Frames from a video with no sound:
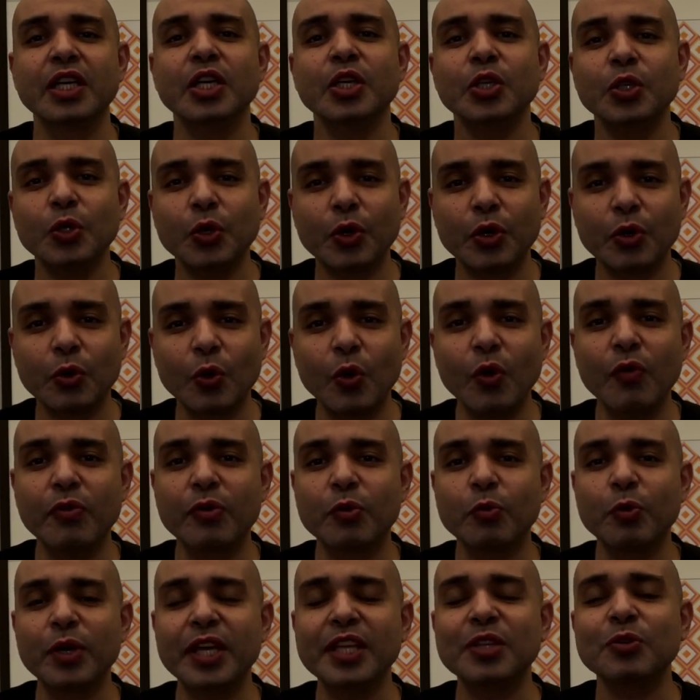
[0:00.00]
you are
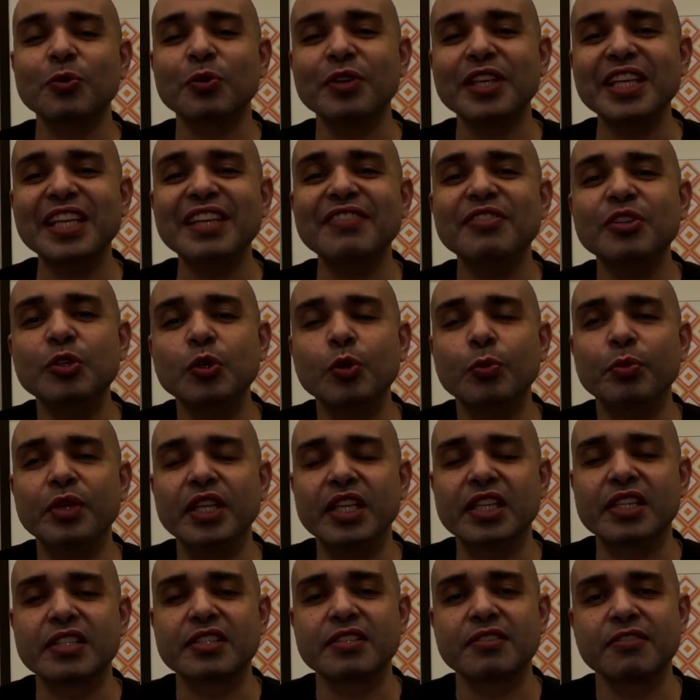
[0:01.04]
overweight or even
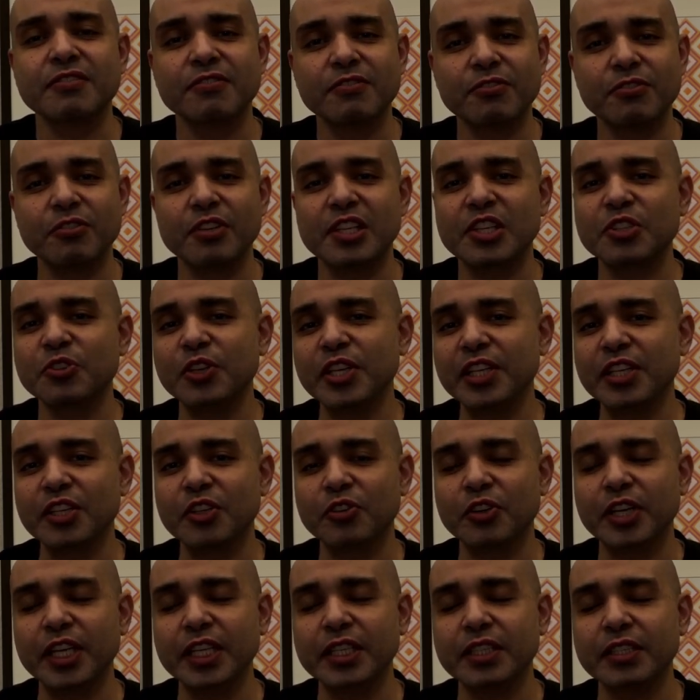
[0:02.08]
obese. Frustrating,
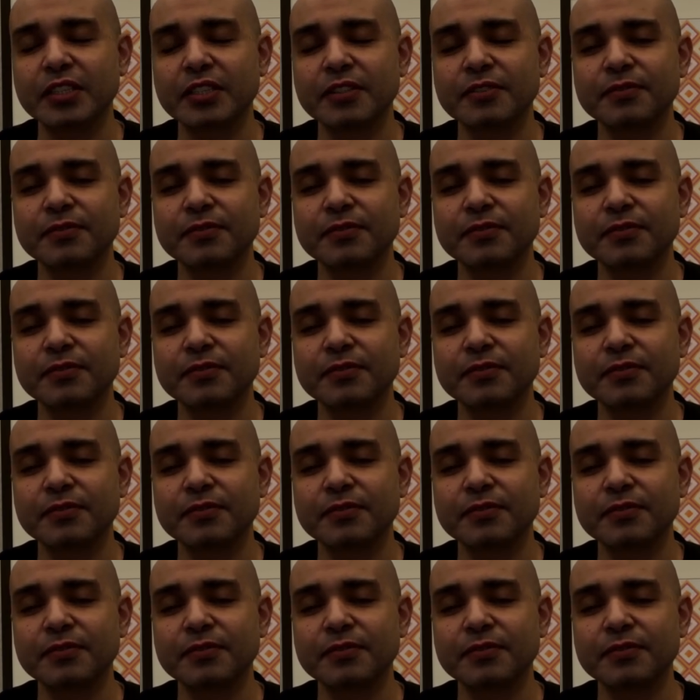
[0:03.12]
right?